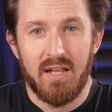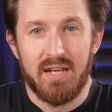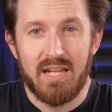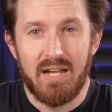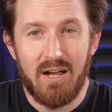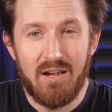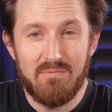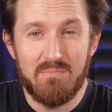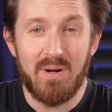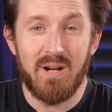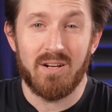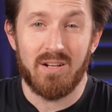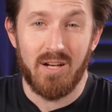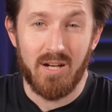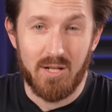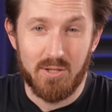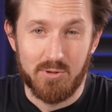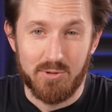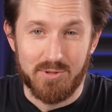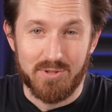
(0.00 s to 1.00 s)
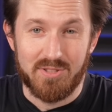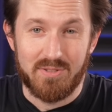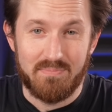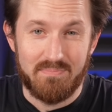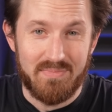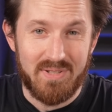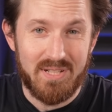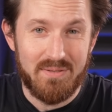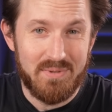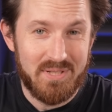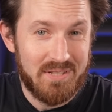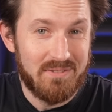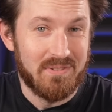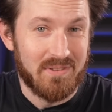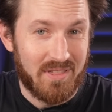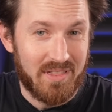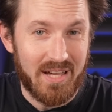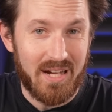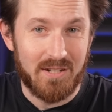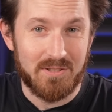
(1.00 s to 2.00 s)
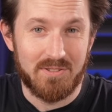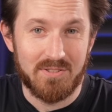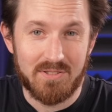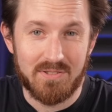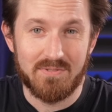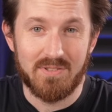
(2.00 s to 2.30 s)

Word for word: Now I've bought hundreds, maybe even thousands